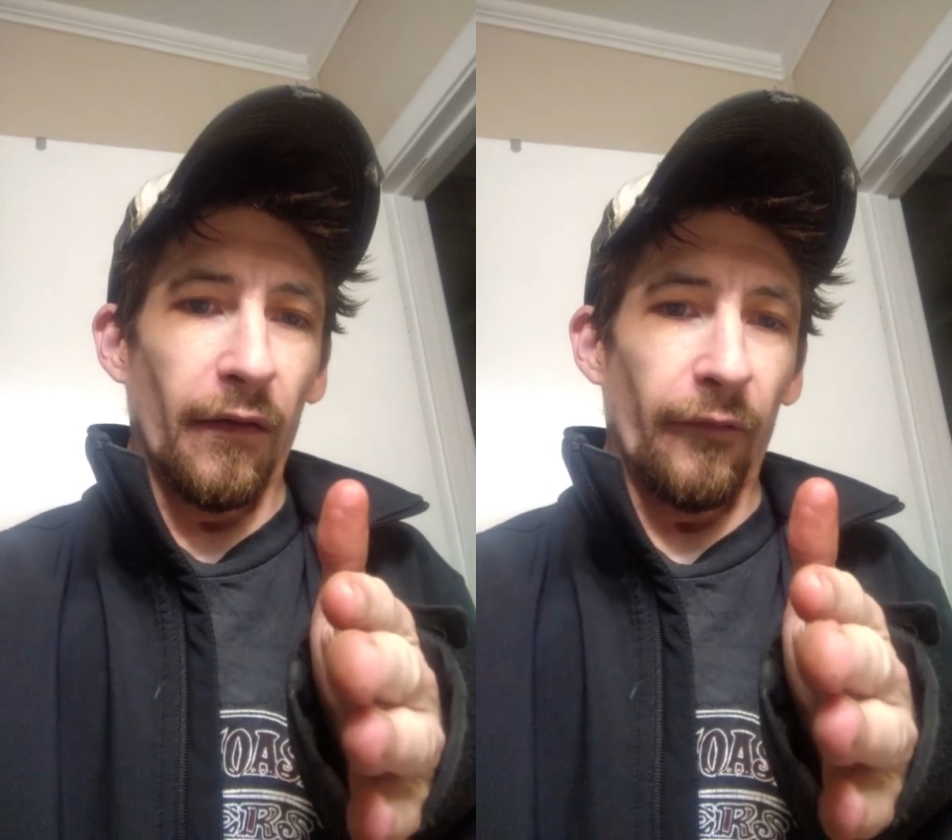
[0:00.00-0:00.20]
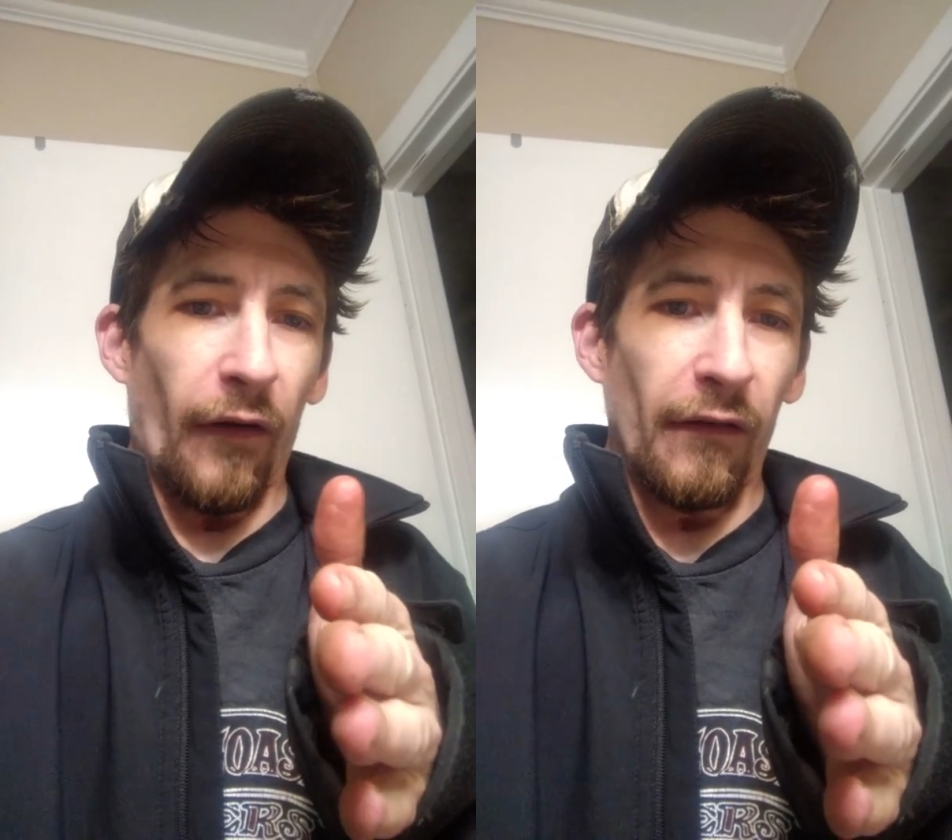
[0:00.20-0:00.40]

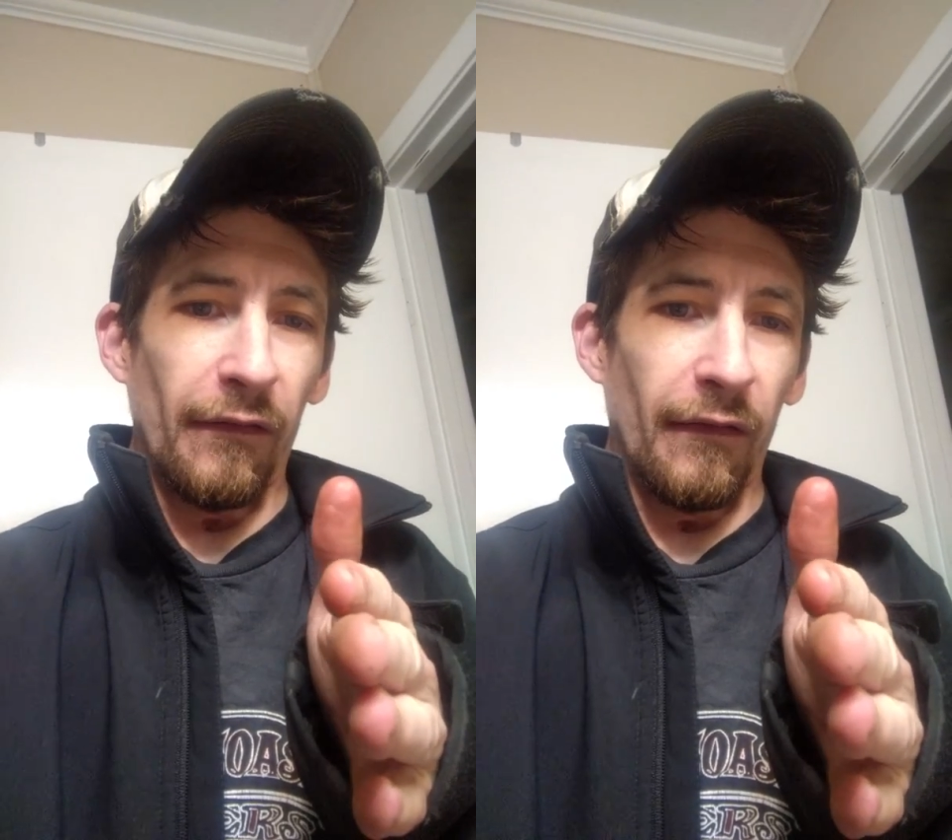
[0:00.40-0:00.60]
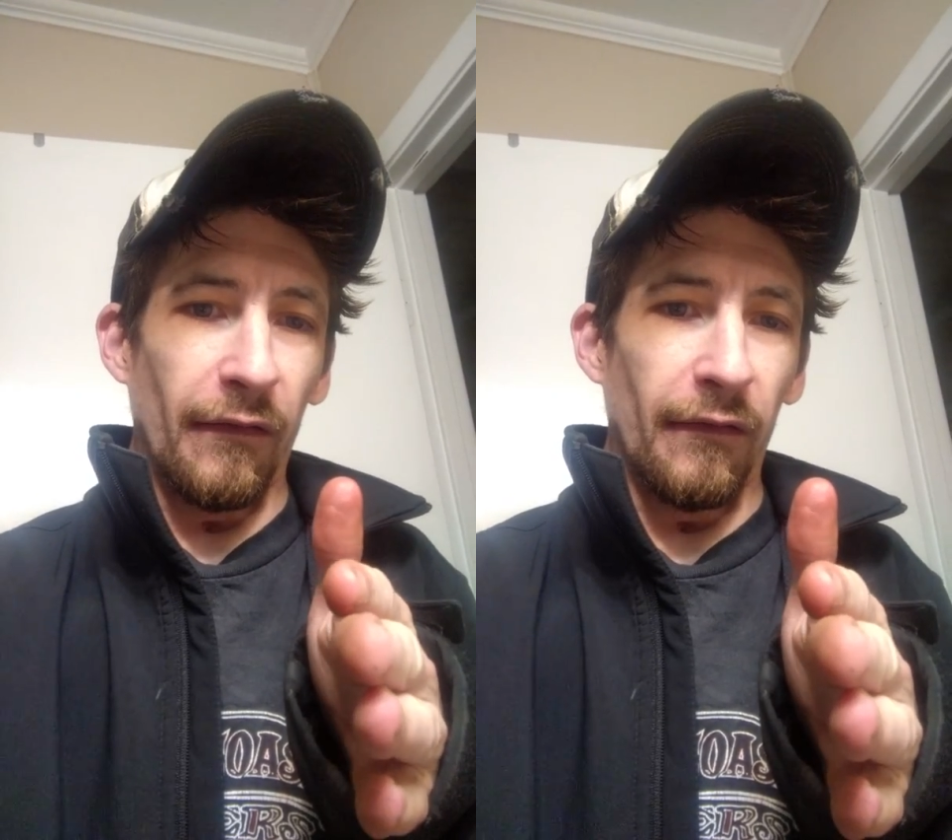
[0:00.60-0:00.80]

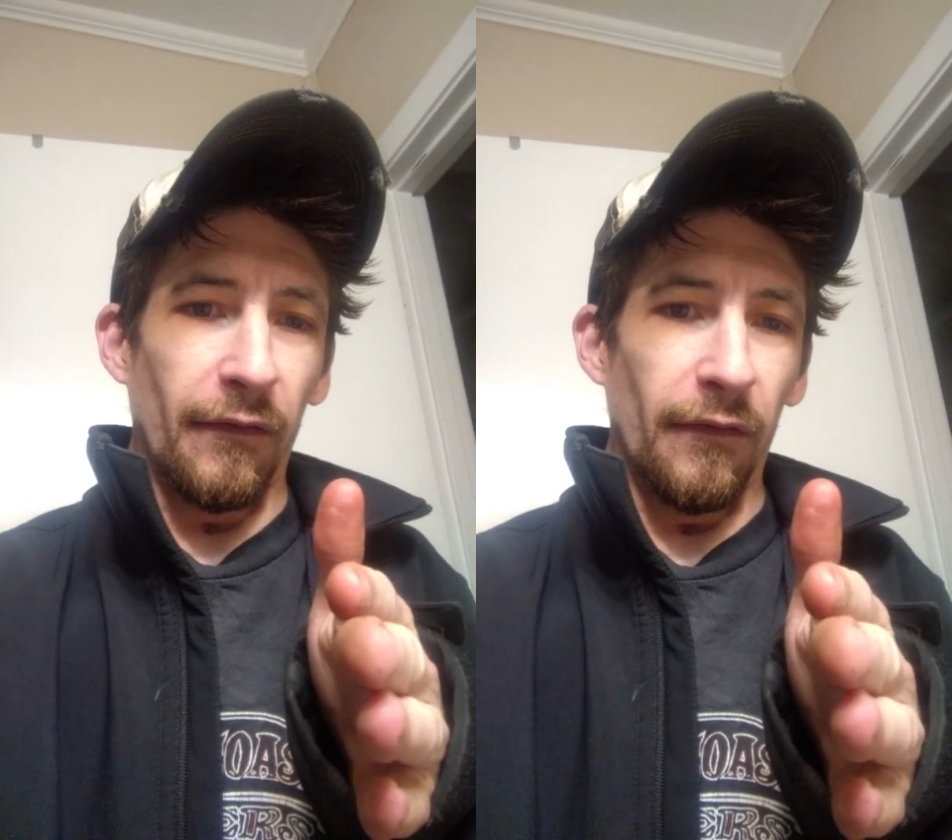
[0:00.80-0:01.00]
versus